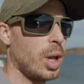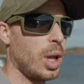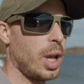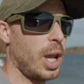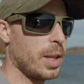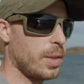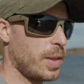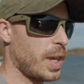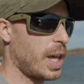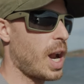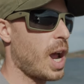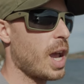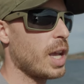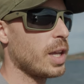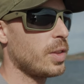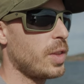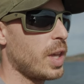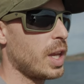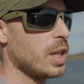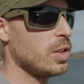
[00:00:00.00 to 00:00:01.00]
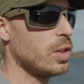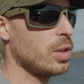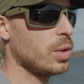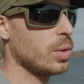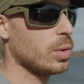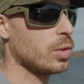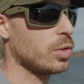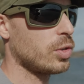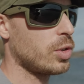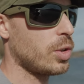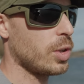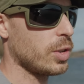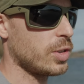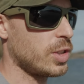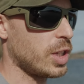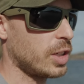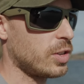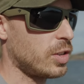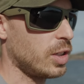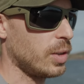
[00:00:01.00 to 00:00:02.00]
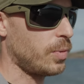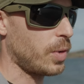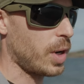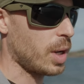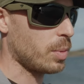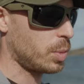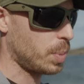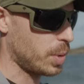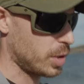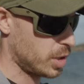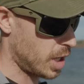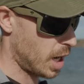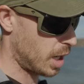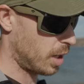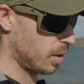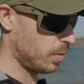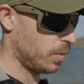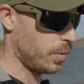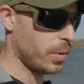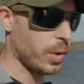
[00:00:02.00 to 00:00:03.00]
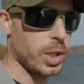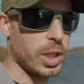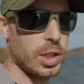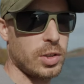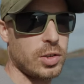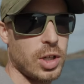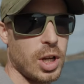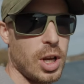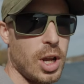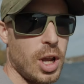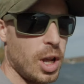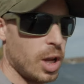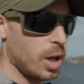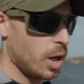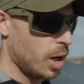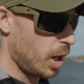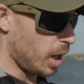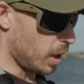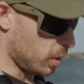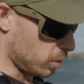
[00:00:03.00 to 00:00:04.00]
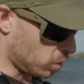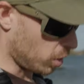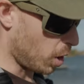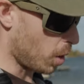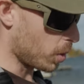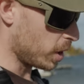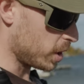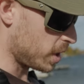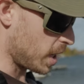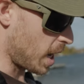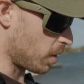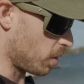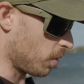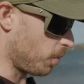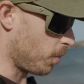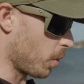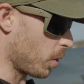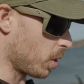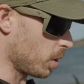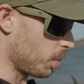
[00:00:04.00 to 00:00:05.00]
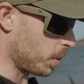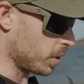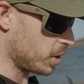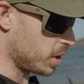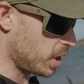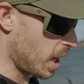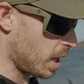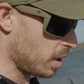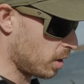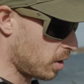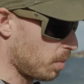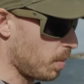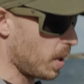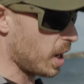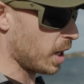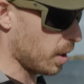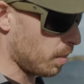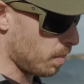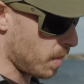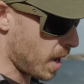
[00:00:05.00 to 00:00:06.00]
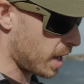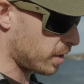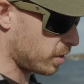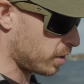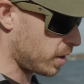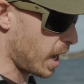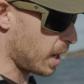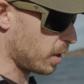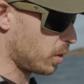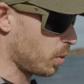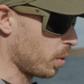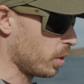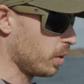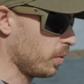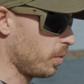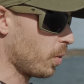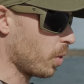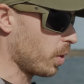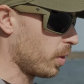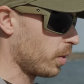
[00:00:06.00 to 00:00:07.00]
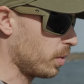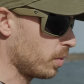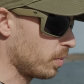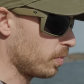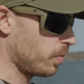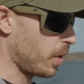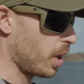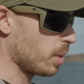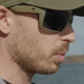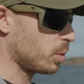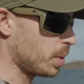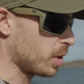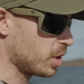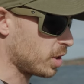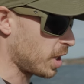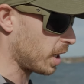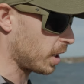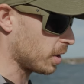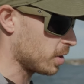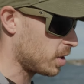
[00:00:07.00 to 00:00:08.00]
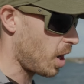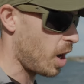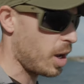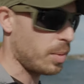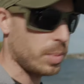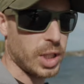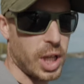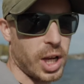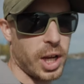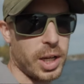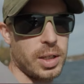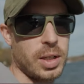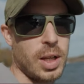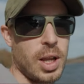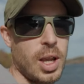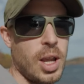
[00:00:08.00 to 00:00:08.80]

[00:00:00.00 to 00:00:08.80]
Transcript: and that I had then used the 60 frames per second footage and slowed it down to 40% to make it match that 24 frames per second timeline.